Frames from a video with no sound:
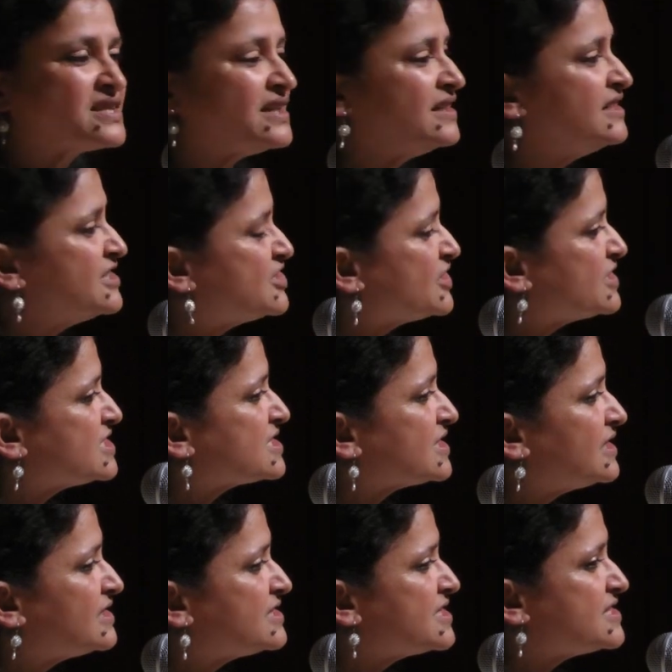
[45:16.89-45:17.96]
indigenous
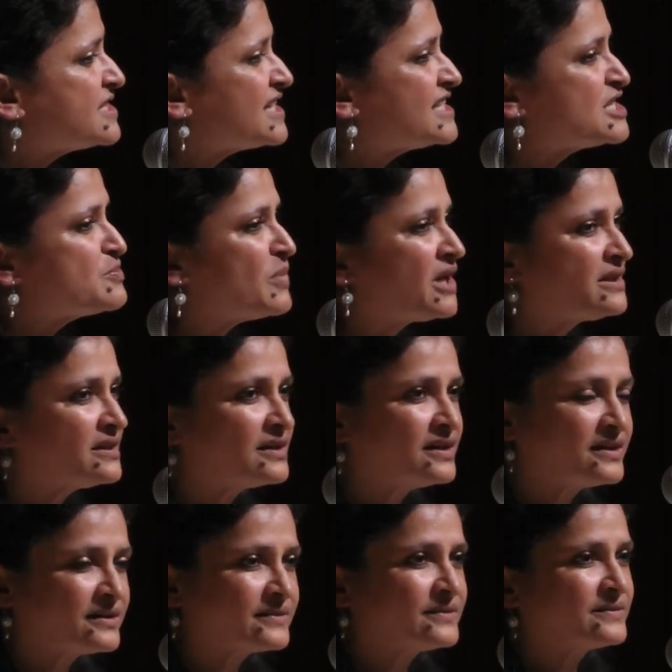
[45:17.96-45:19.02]
cultures, is Mother
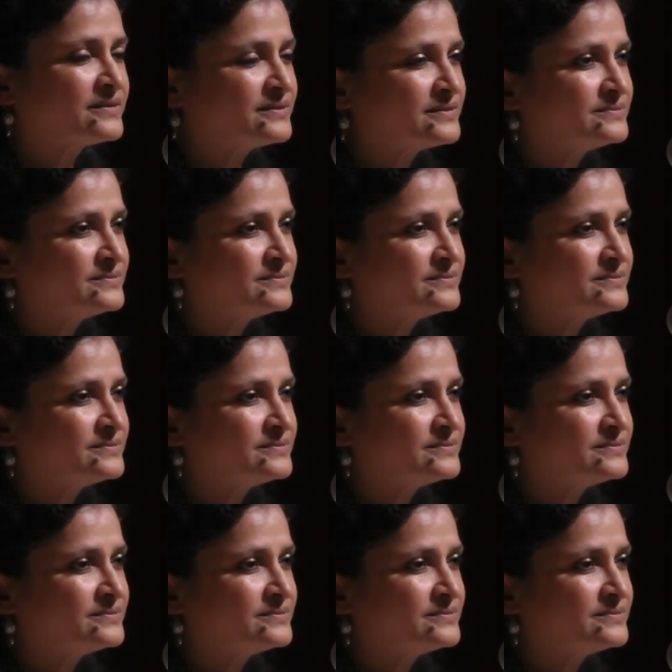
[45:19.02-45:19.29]
Earth.